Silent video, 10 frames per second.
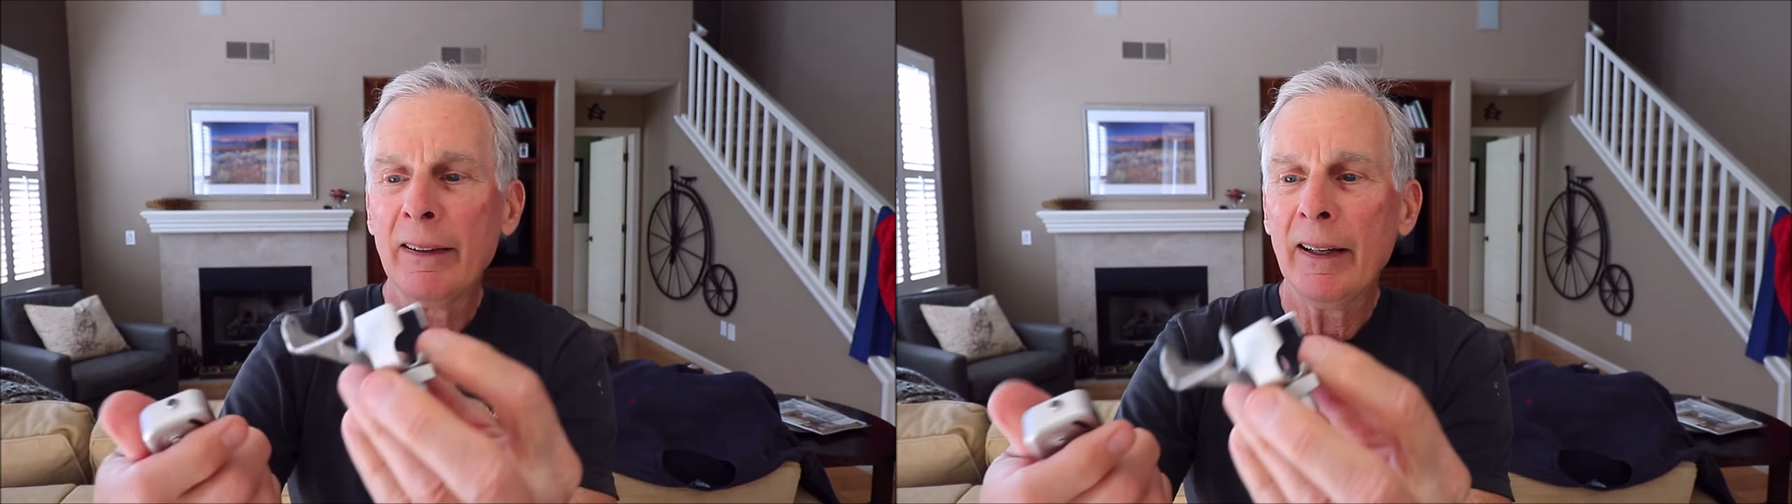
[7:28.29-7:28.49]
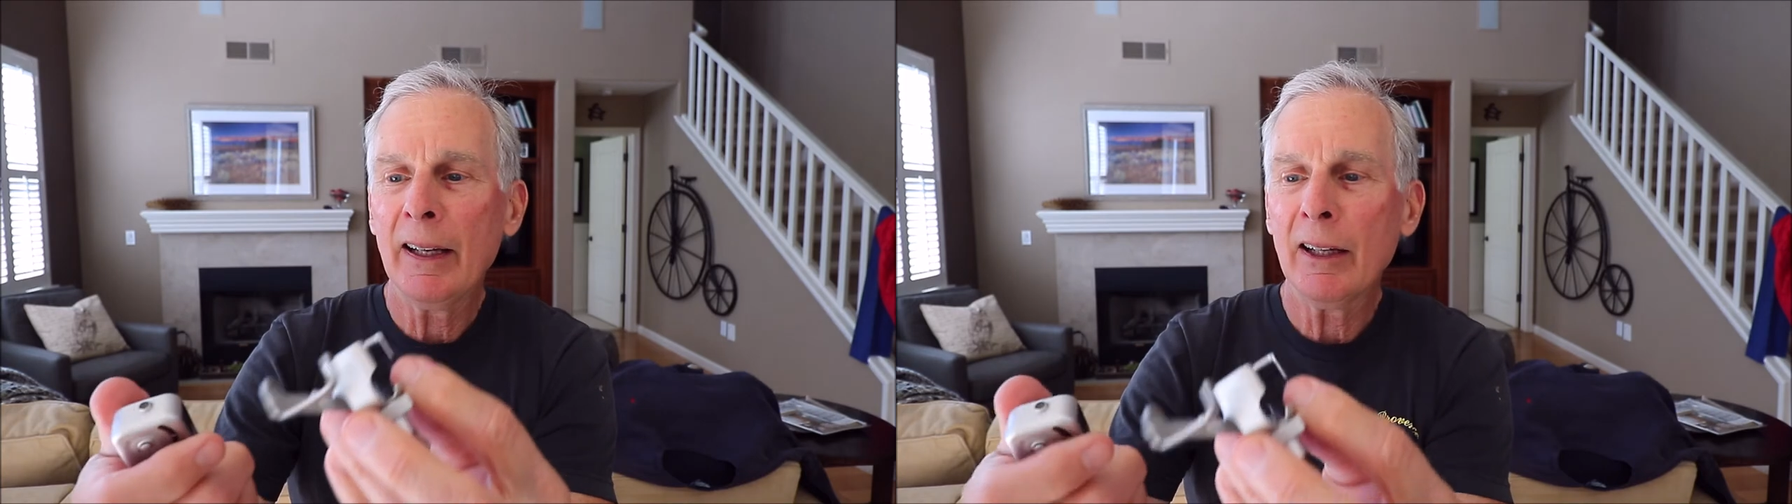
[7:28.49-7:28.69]

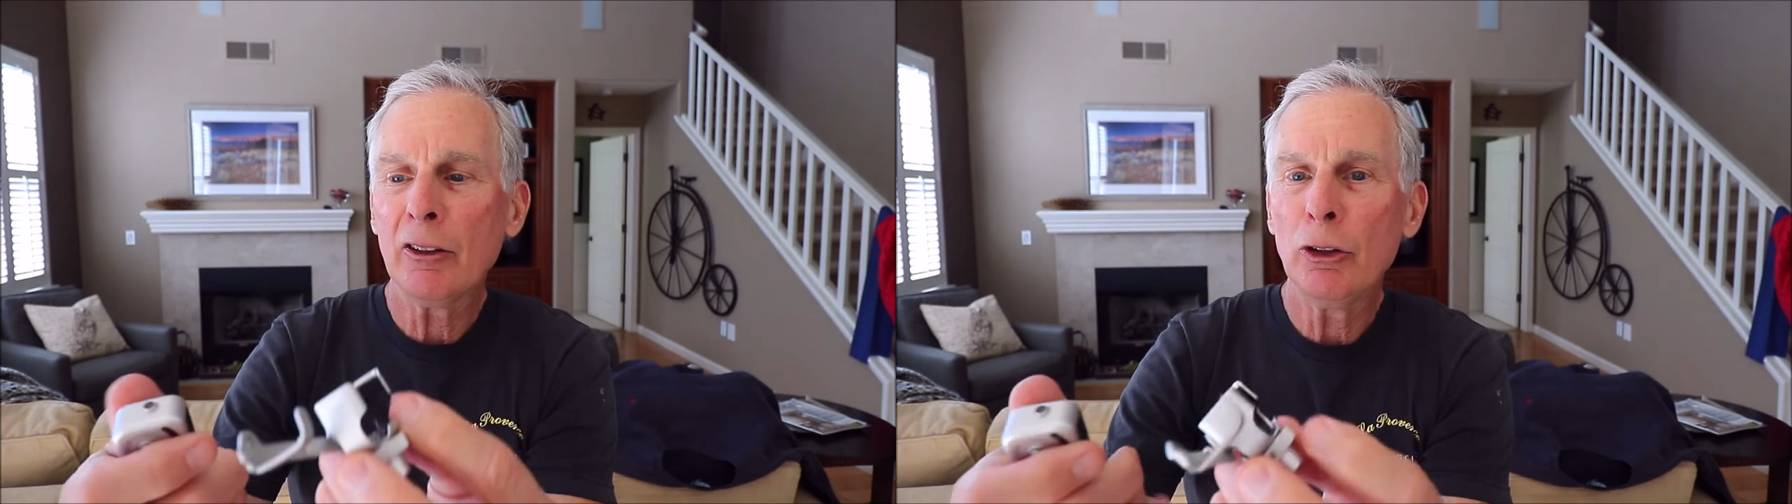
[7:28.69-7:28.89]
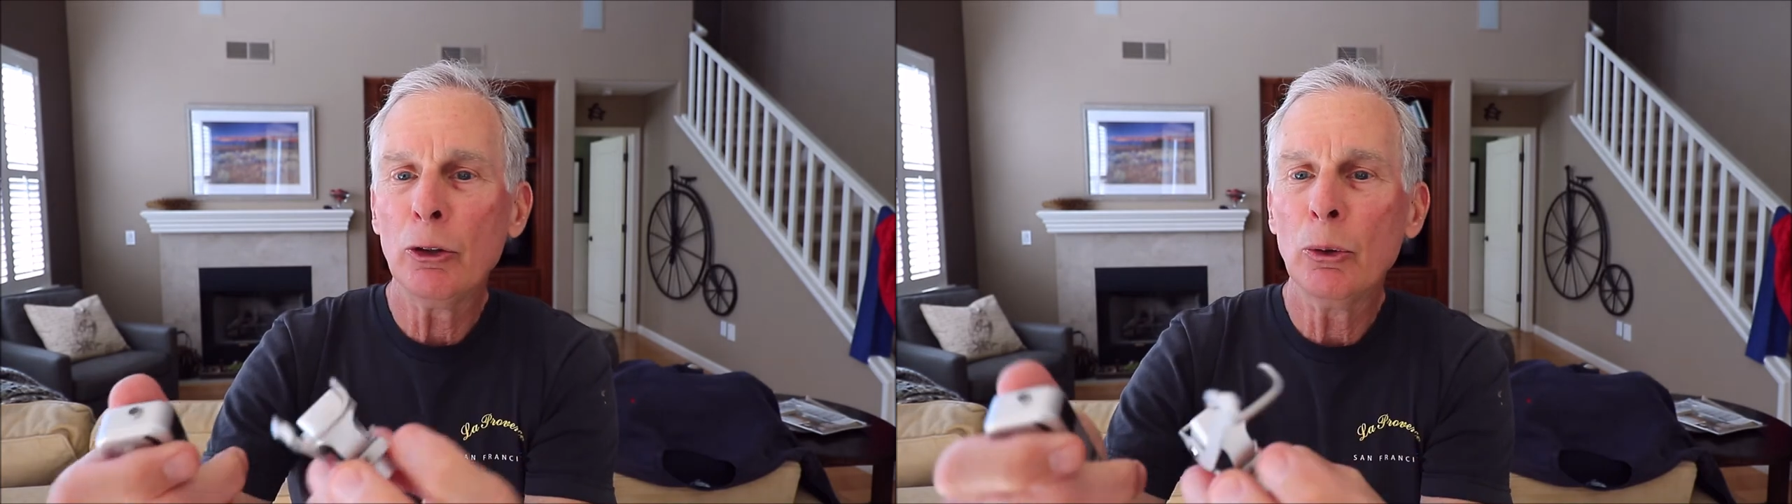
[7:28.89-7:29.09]
And
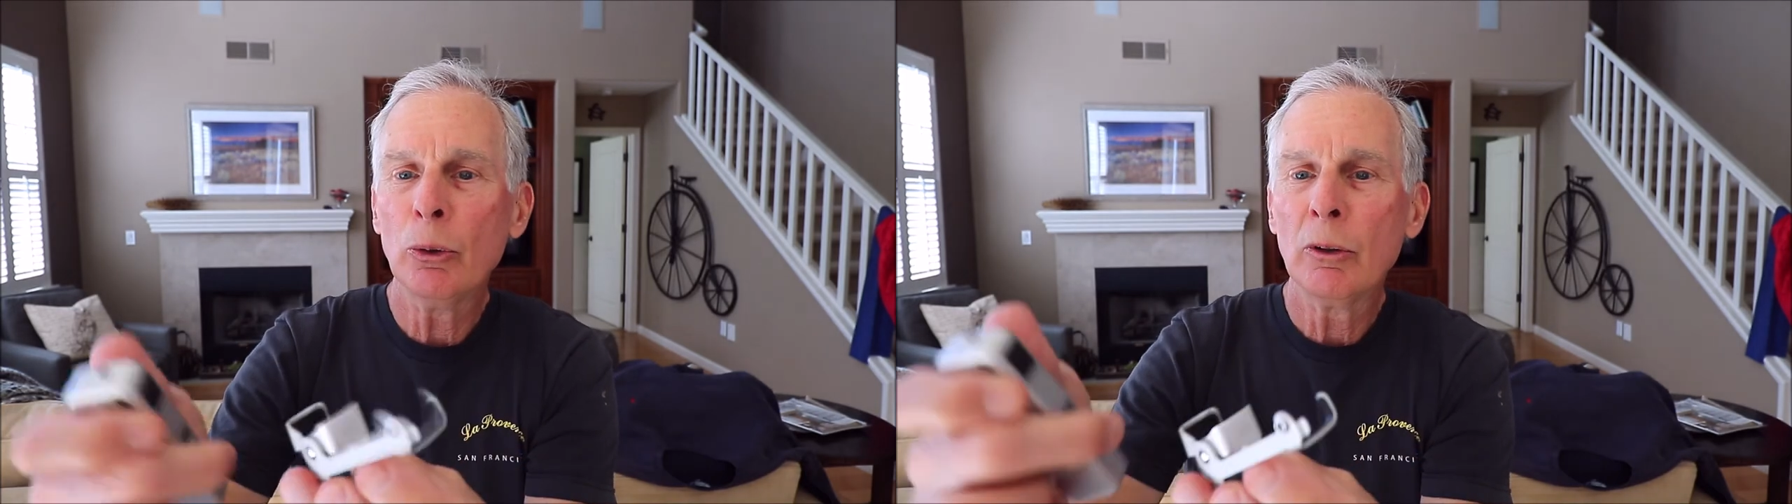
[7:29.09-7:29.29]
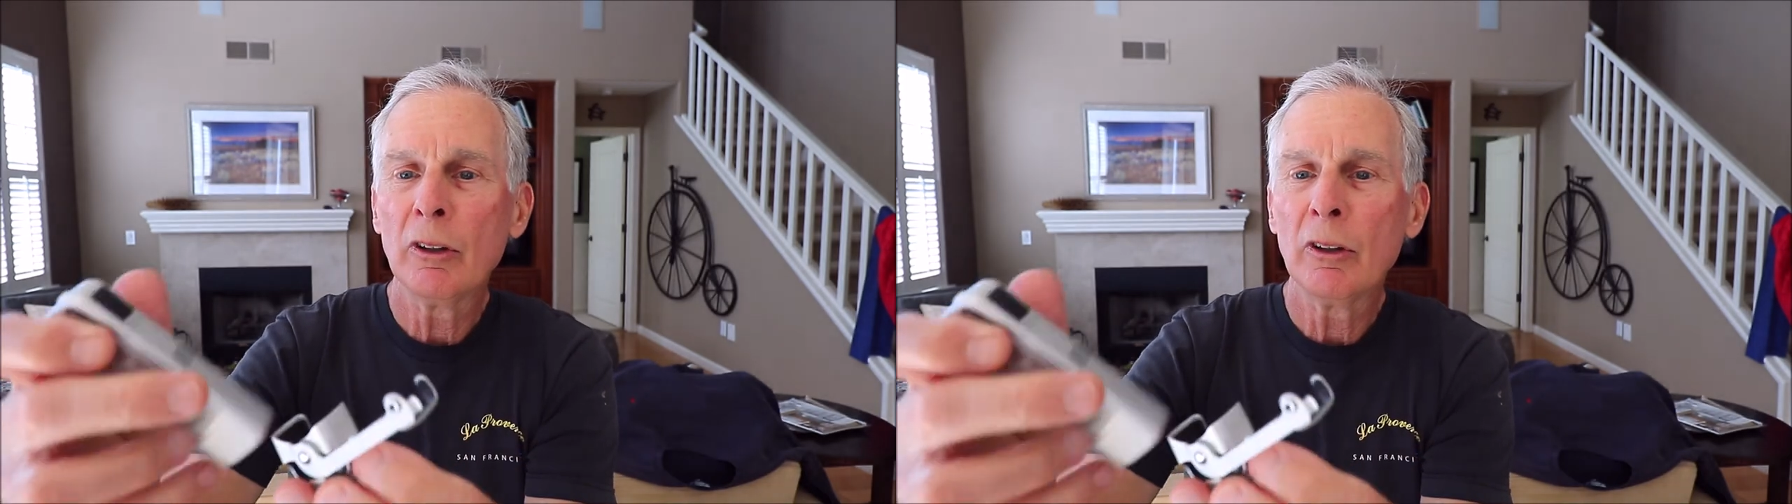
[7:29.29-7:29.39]
you